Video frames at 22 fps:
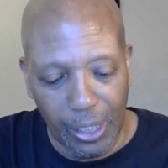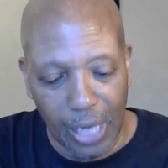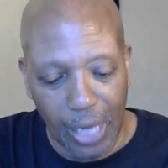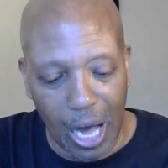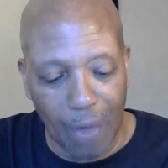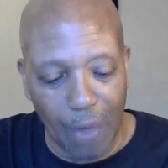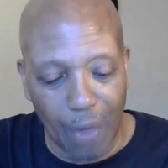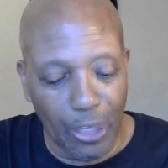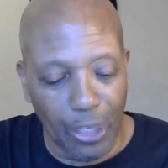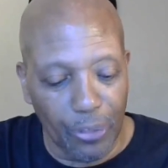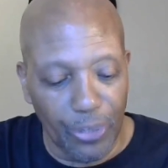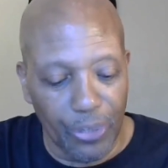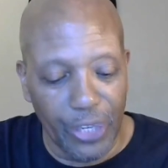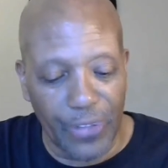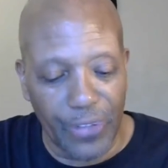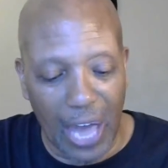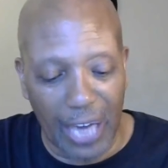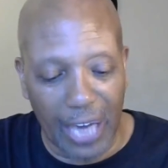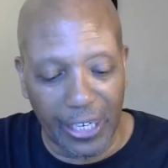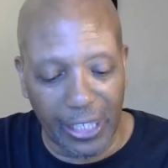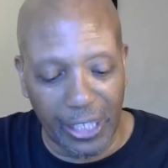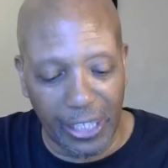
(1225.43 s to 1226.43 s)
I'm going to read
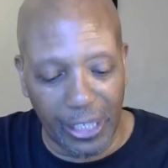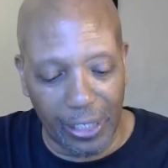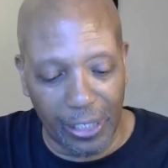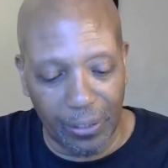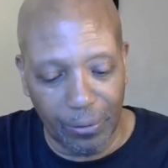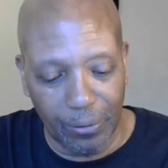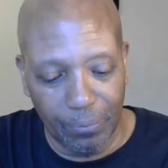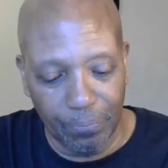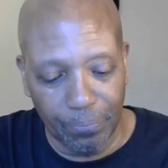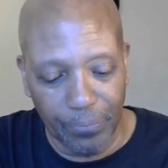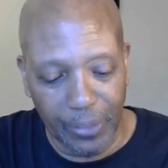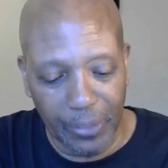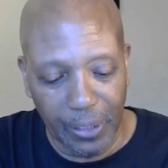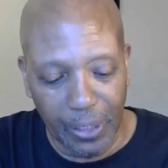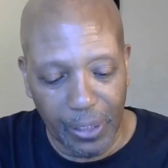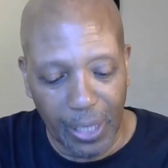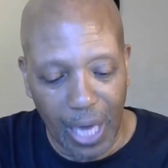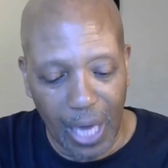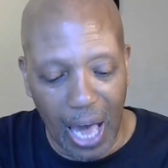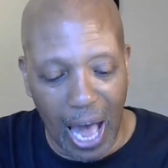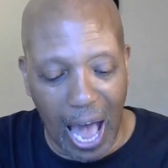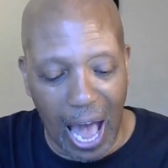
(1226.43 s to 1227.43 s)
that again.
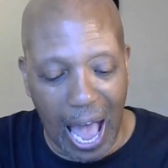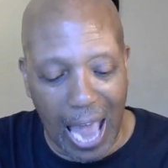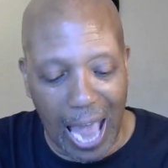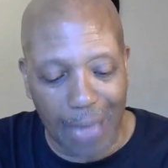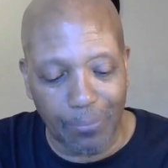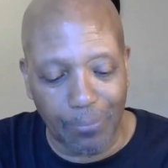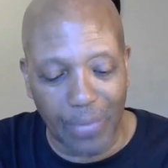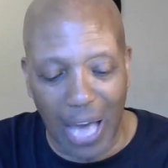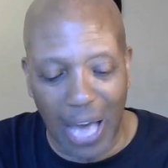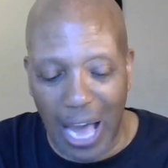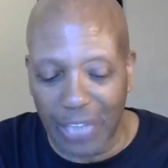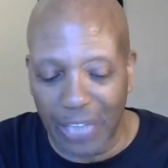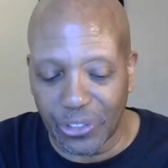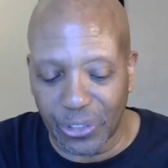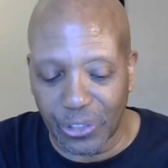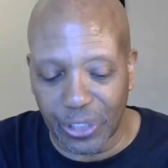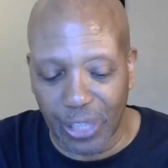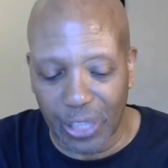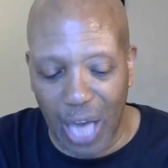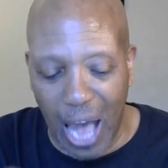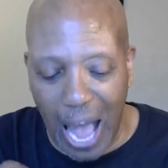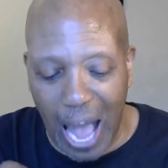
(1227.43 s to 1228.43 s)
I'm, I,
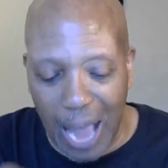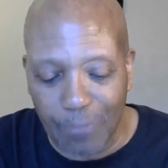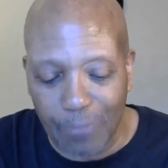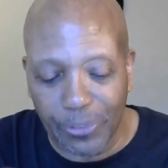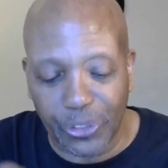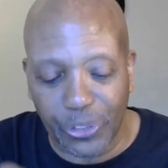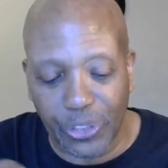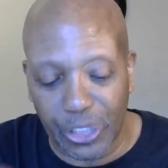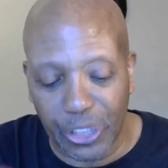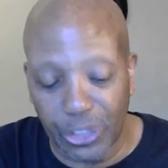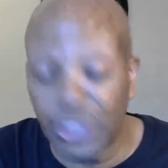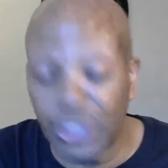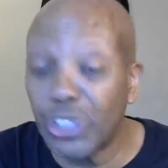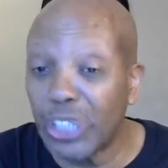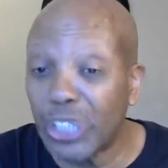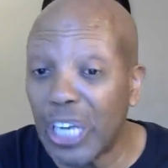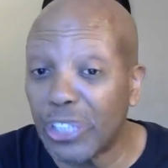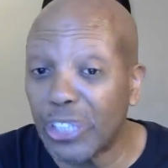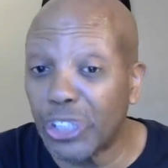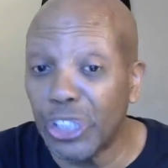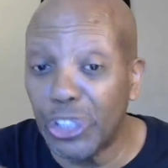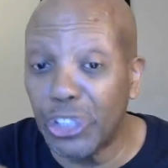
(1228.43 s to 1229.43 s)
I'm, she
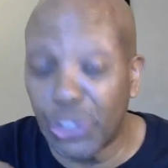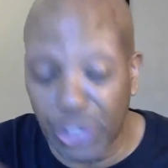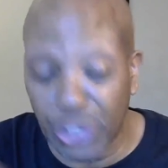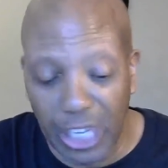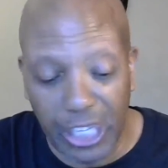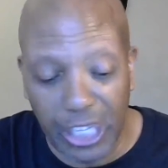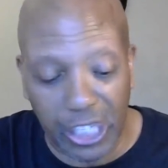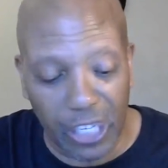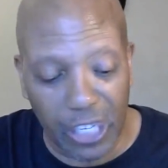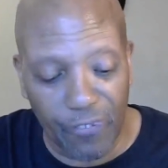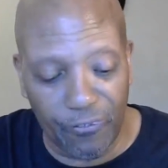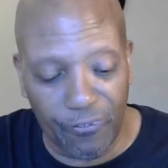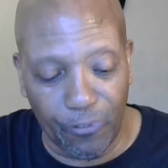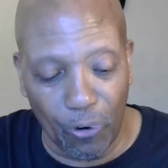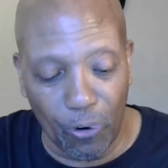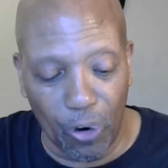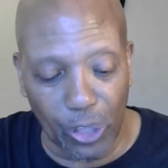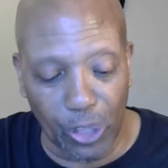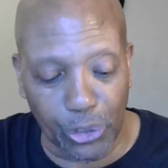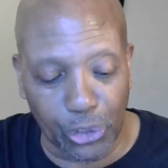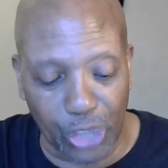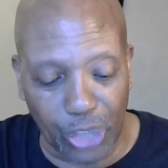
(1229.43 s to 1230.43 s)
says she's seeking
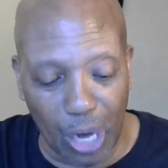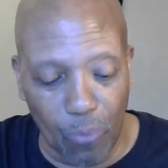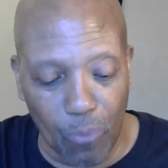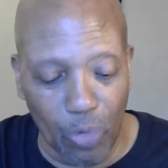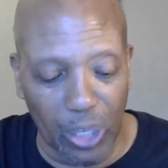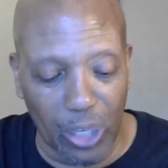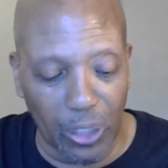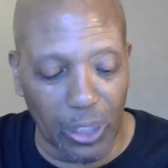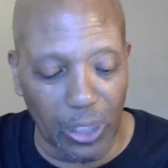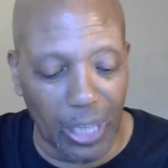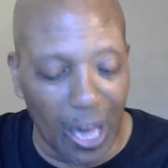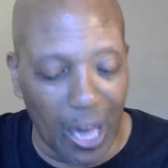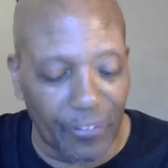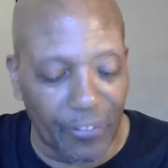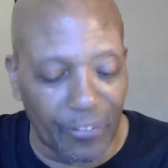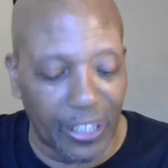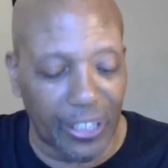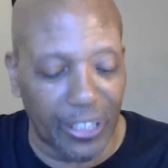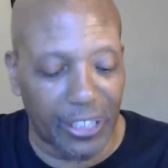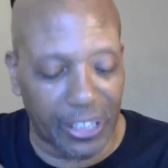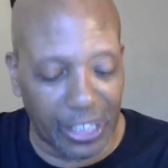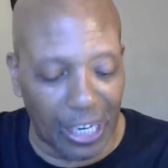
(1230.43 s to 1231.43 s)
for someone
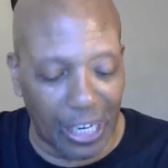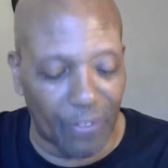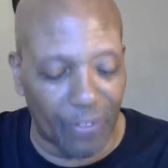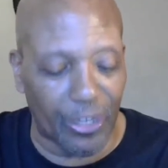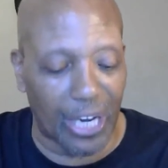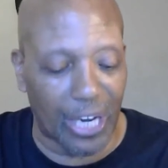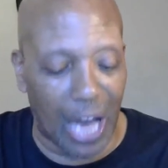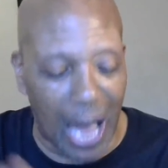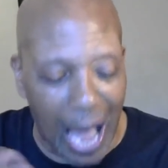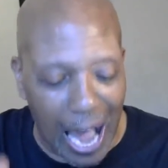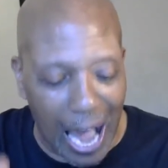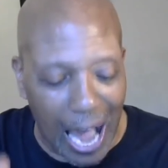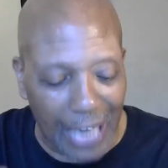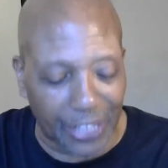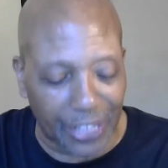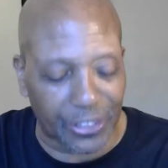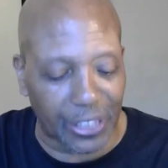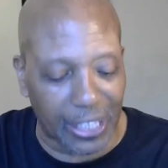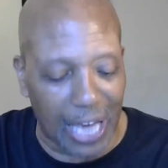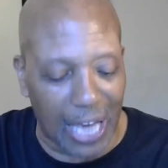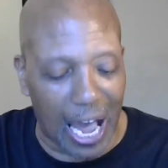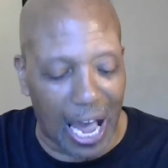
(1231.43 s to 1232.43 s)
loving, caring,
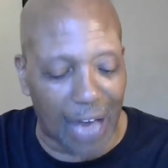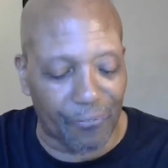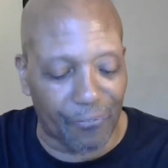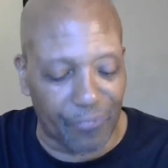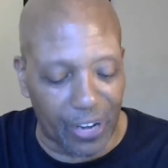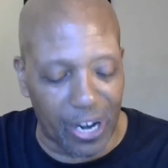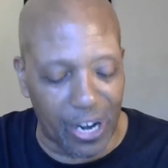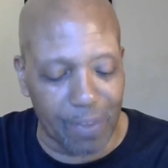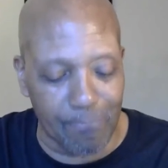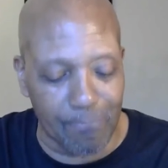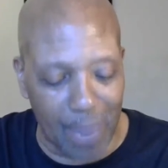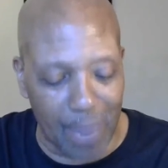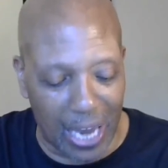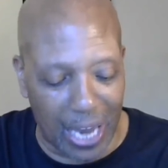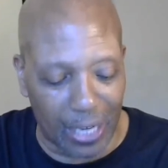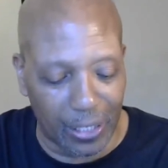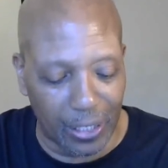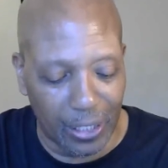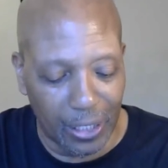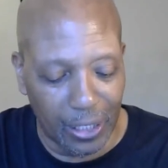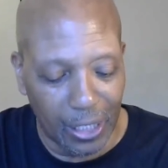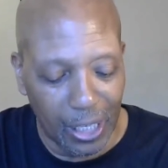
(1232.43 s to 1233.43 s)
honest, and God-fearing
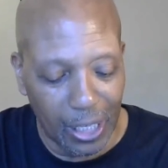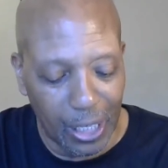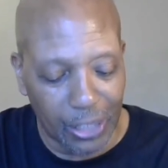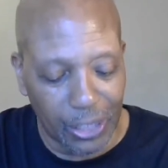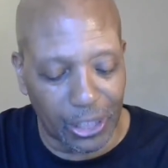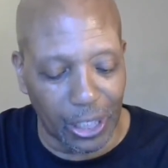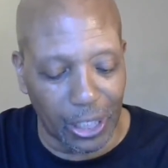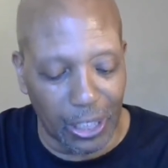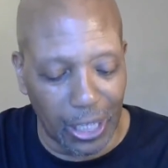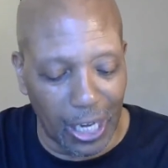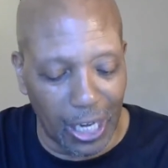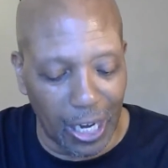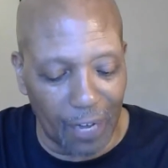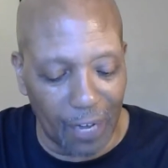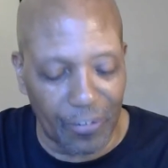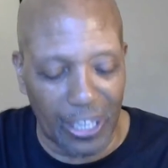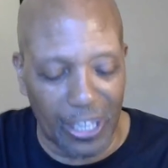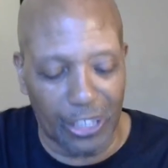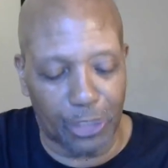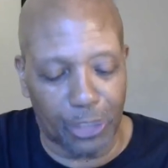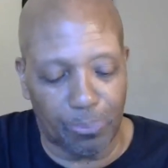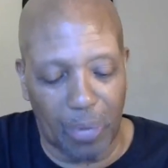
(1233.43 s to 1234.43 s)
man to
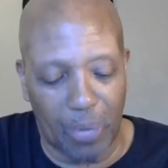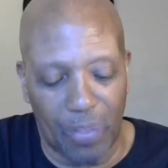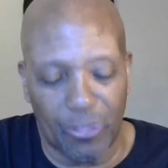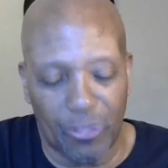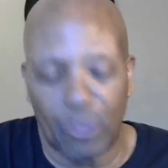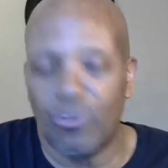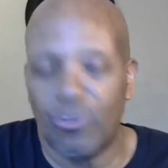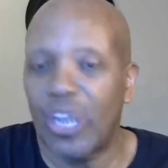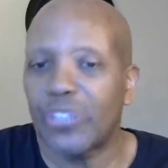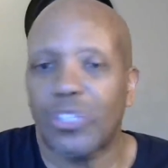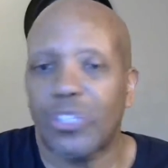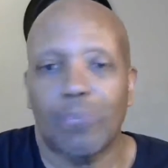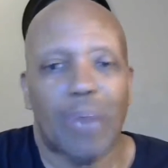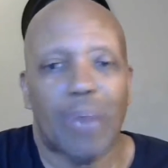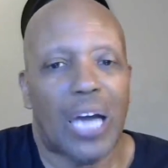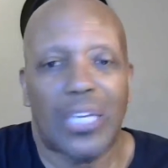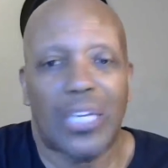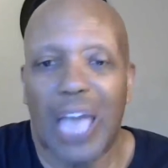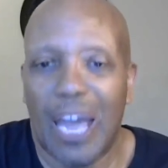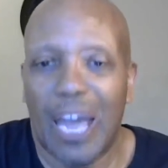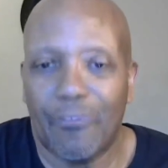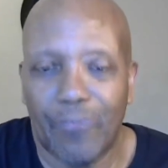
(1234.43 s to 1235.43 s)
love and spend the rest of my
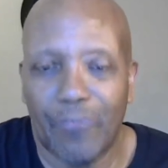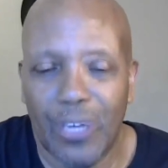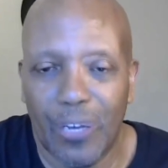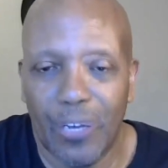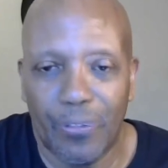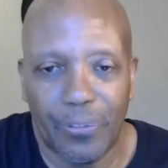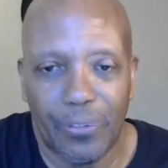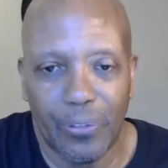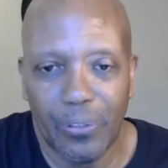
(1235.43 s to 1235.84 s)
life with.